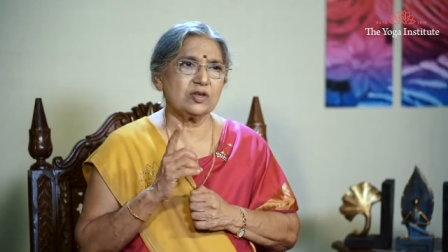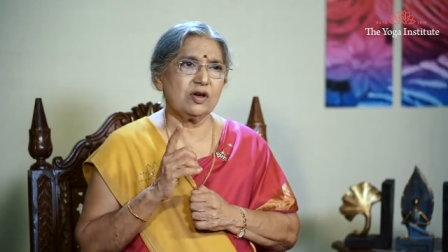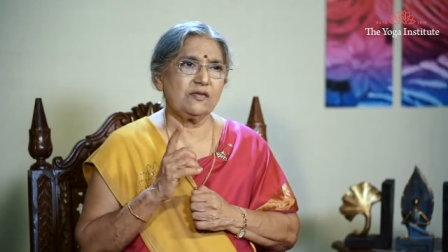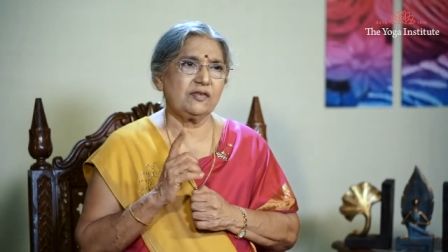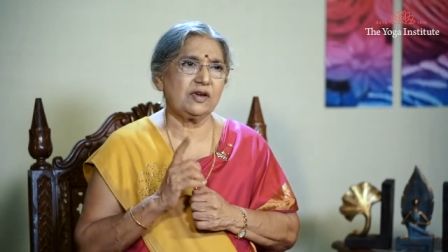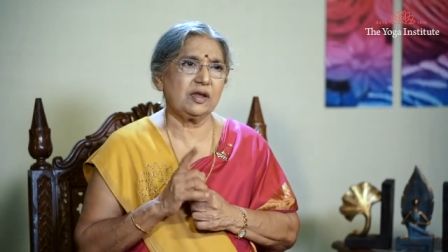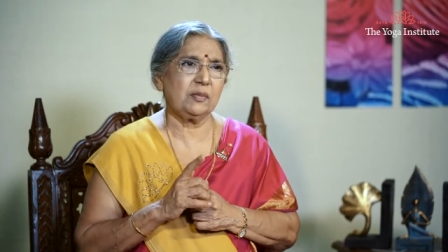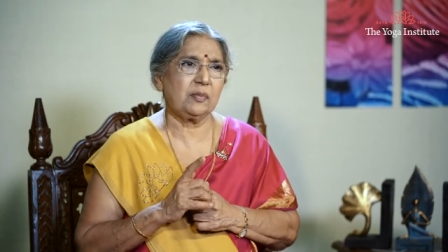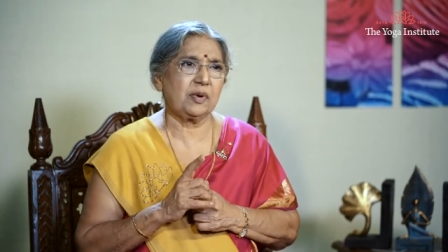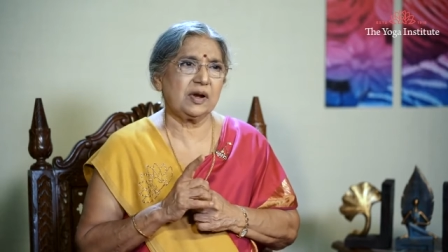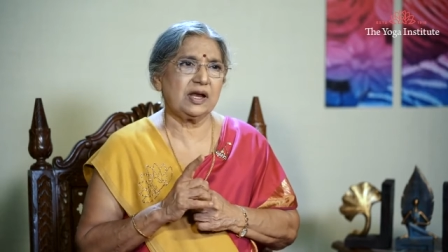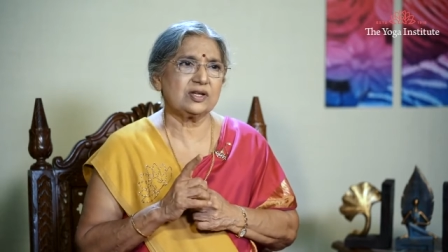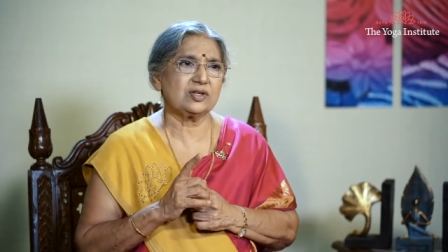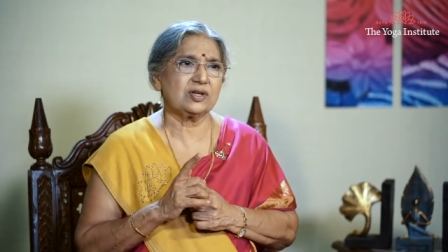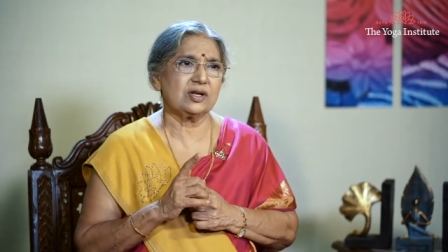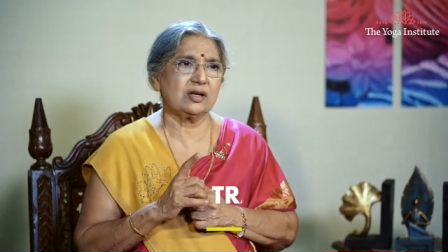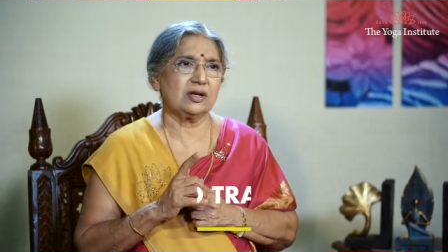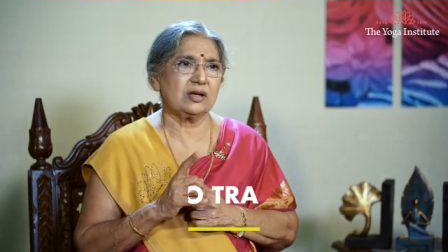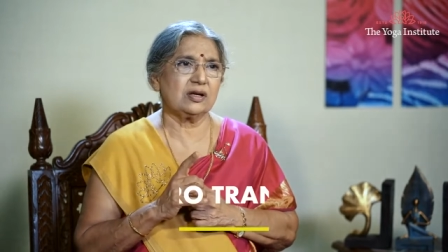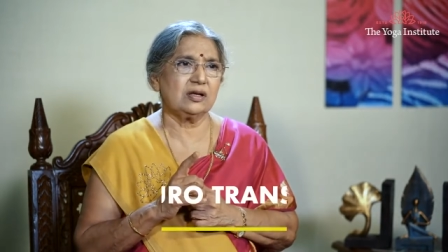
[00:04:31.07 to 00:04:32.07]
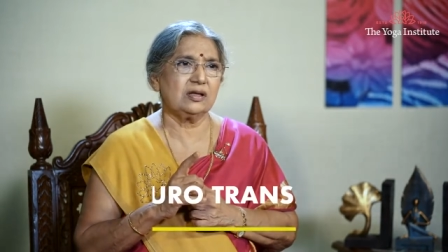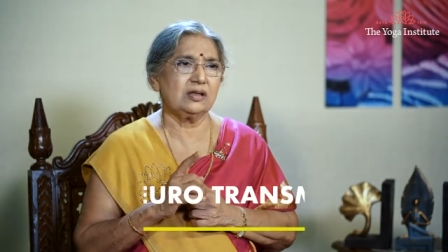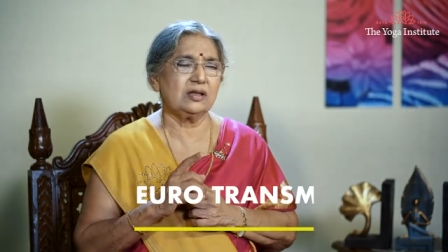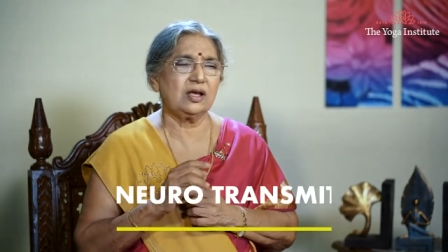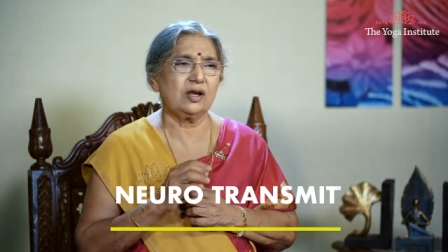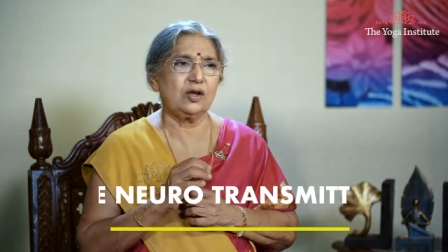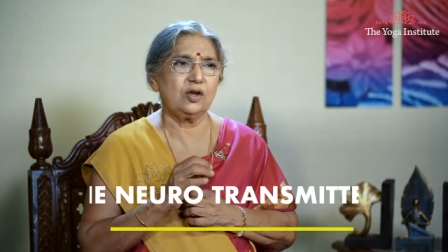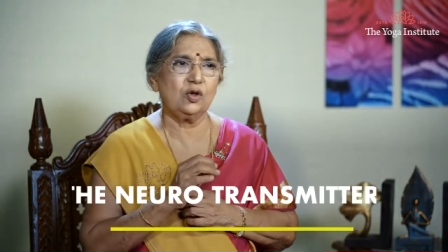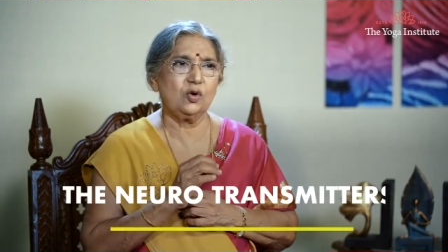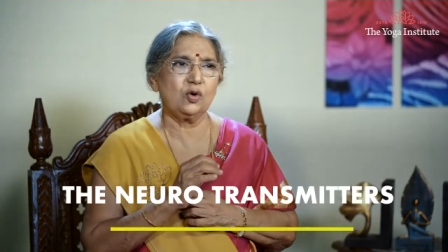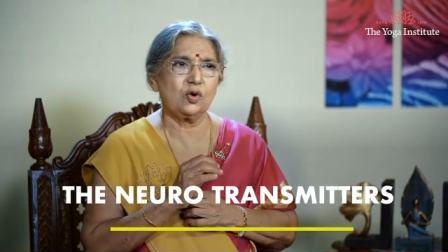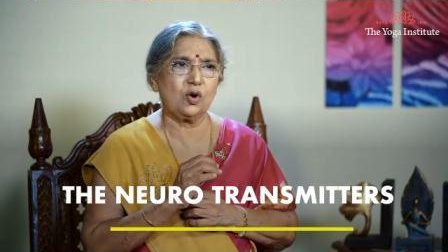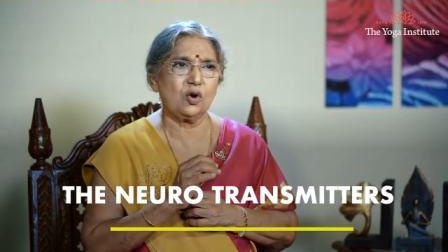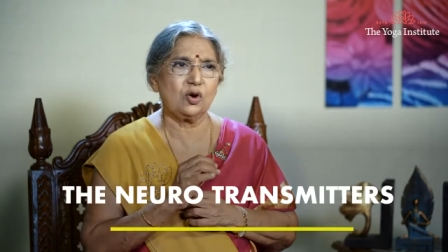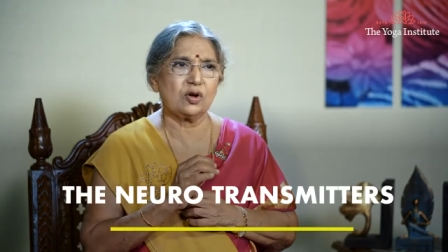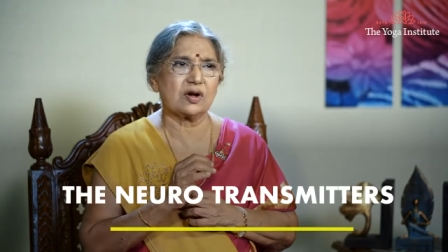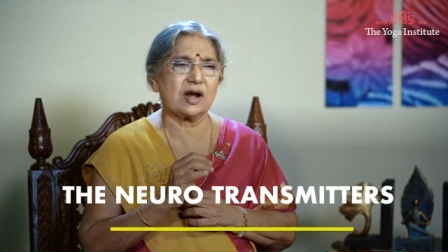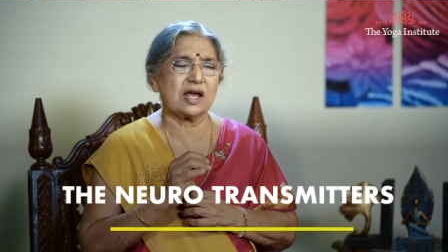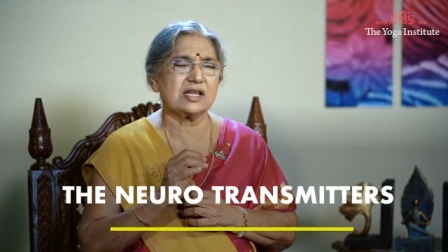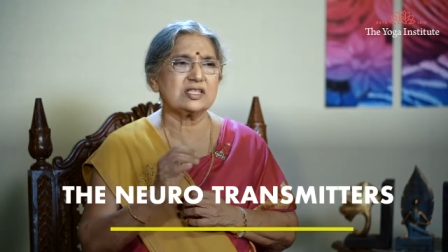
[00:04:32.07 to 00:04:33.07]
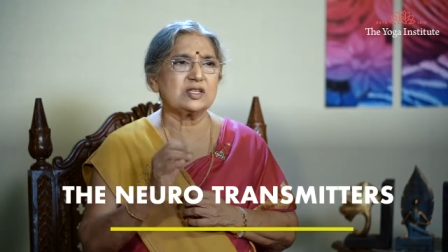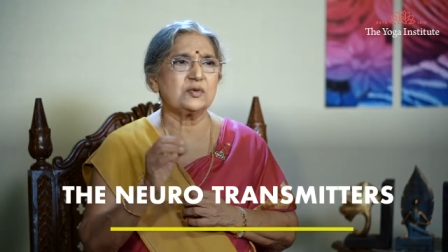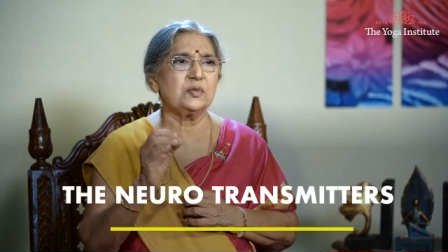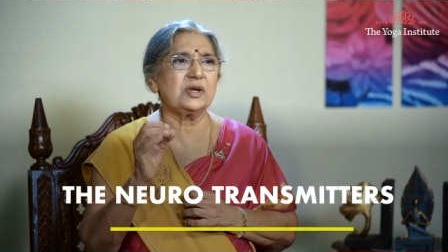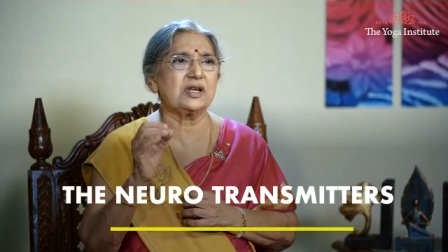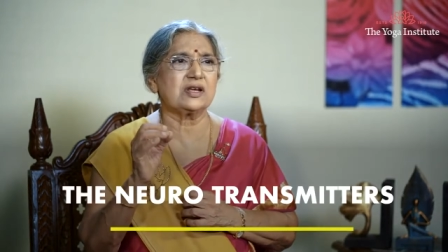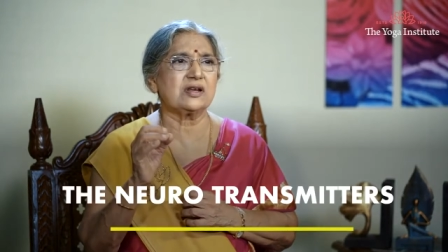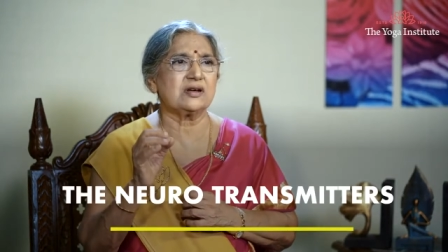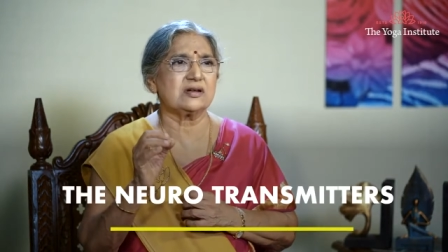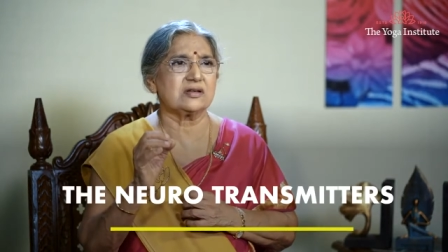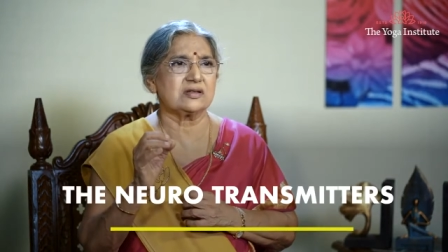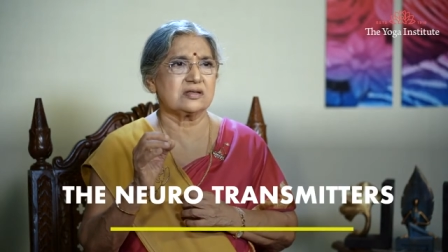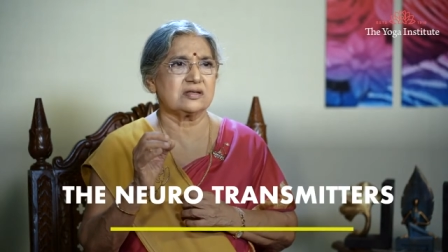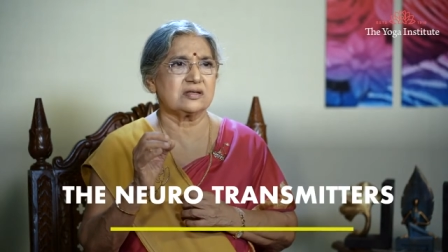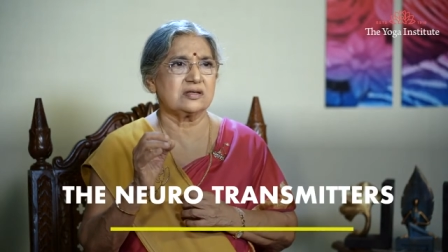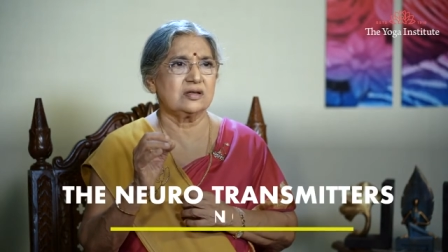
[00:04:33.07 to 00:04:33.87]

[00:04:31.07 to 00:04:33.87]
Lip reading: of depression, the neurotransmitters